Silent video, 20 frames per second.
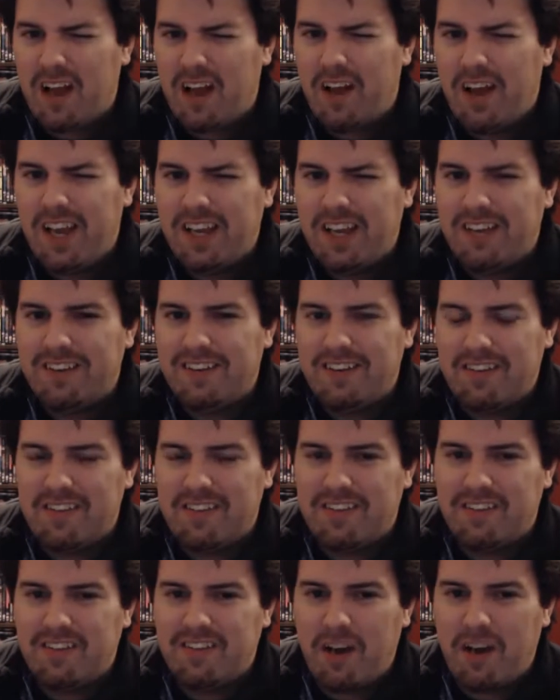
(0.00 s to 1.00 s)
It
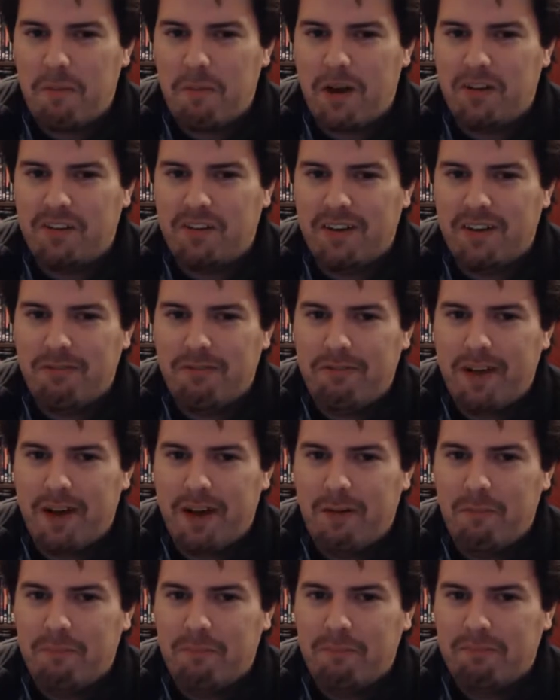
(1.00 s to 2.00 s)
doesn't show much in the
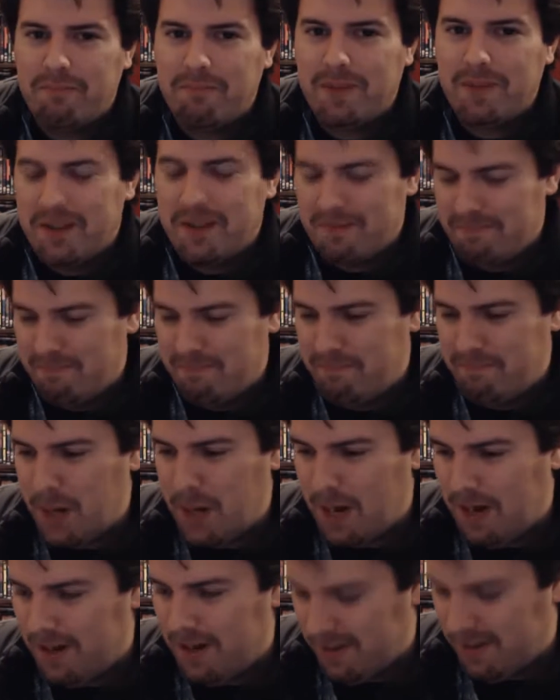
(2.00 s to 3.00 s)
film,
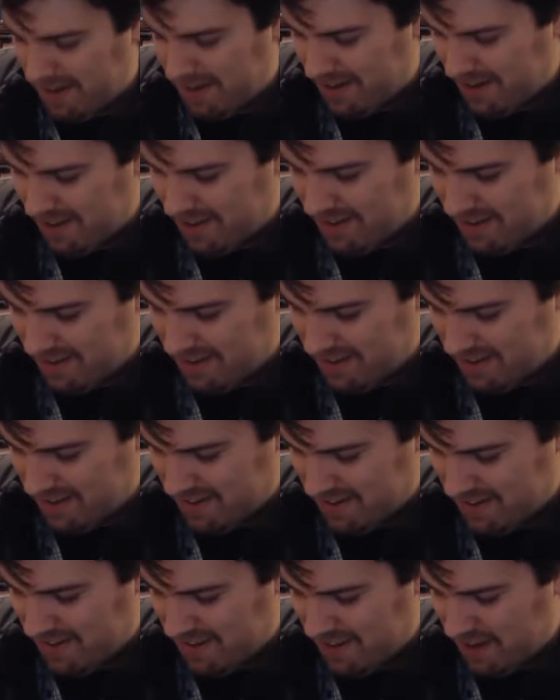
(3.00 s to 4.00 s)
but
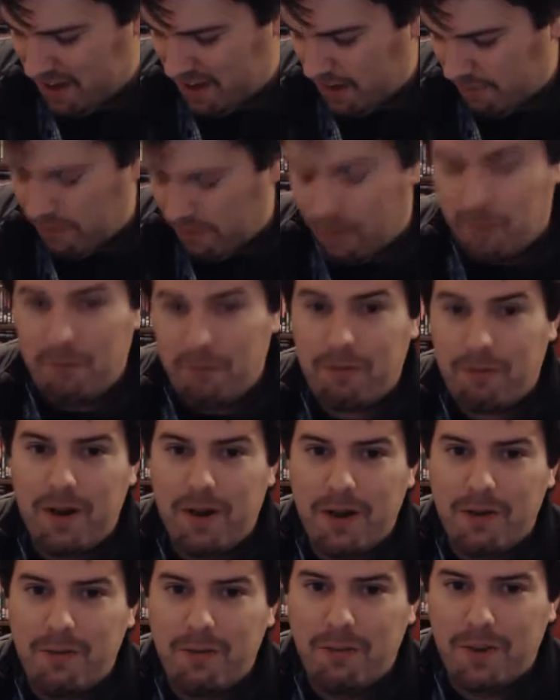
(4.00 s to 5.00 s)
I thought it was
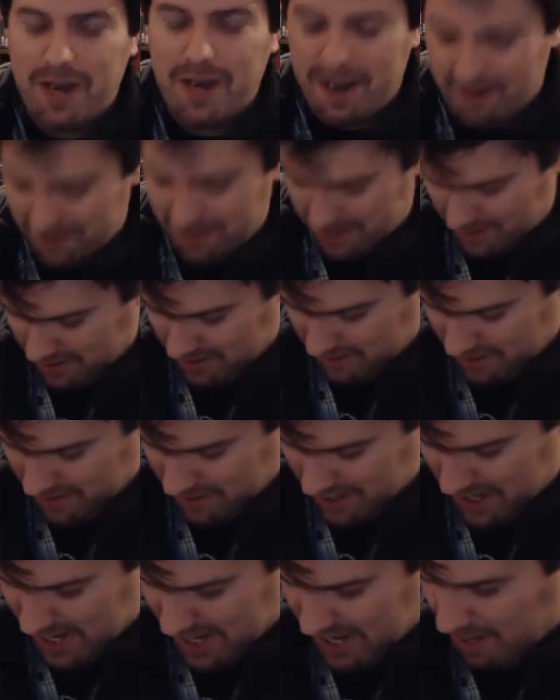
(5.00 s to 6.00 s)
quite a cool character
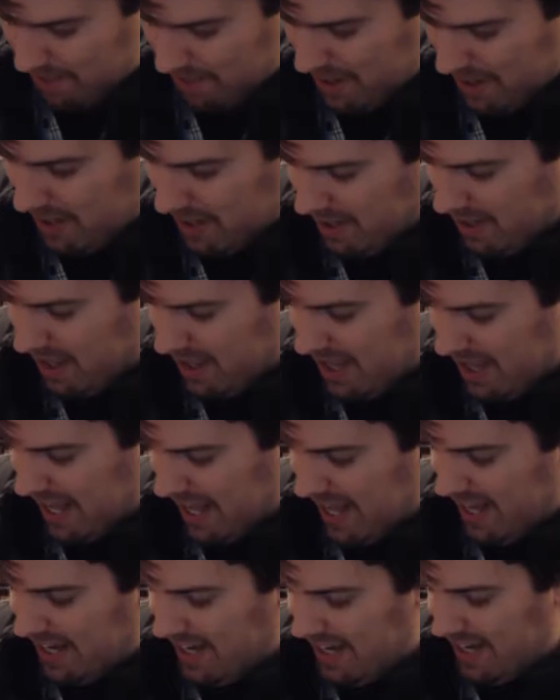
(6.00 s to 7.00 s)
anyway,
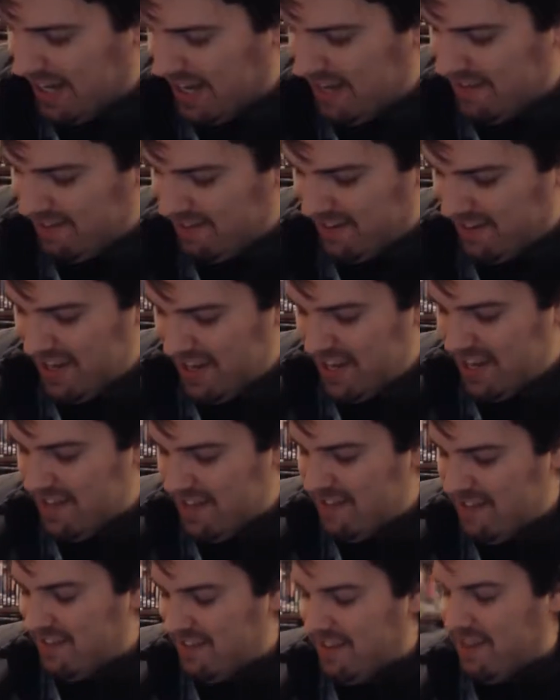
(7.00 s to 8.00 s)
and it
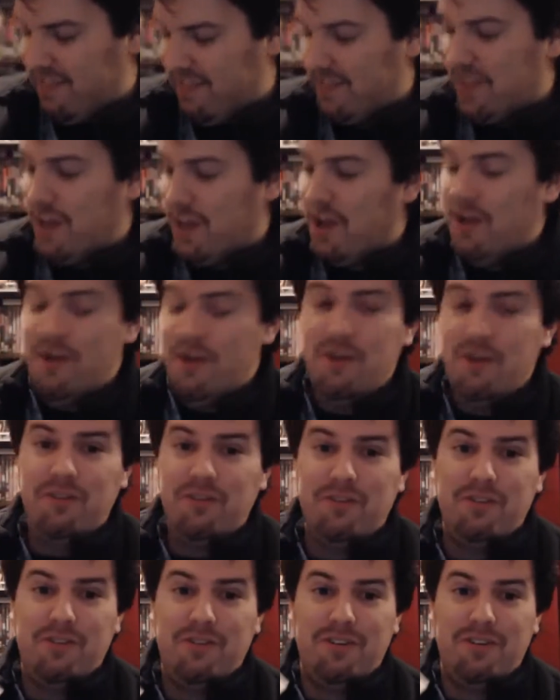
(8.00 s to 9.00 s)
is
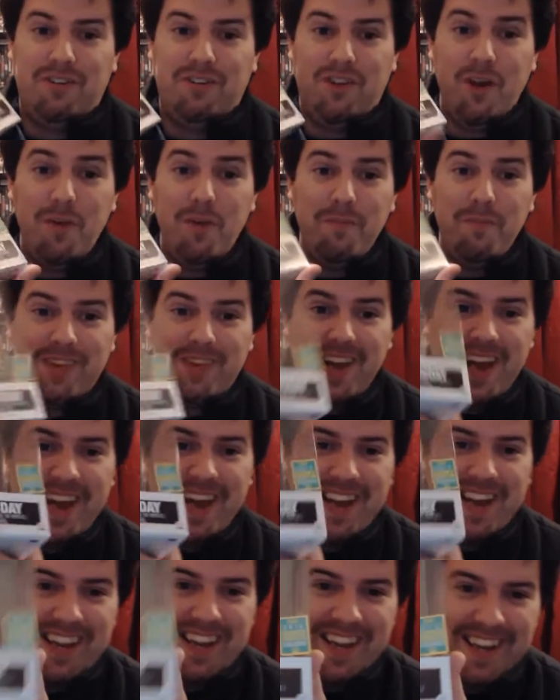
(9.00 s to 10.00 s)

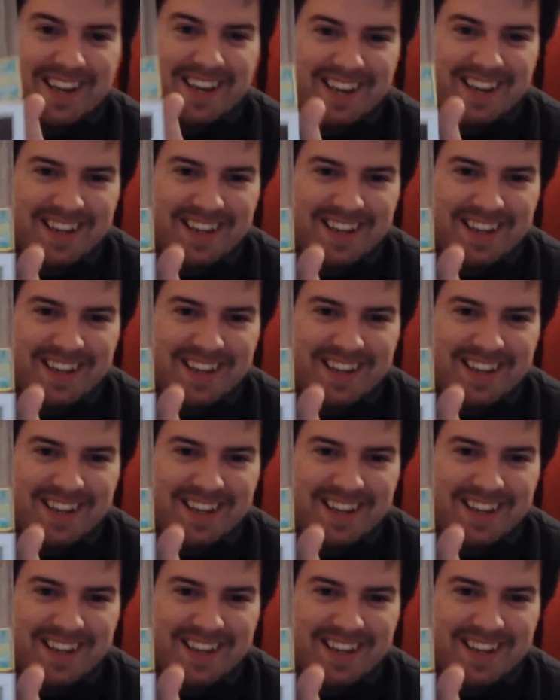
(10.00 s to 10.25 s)
Doomsday.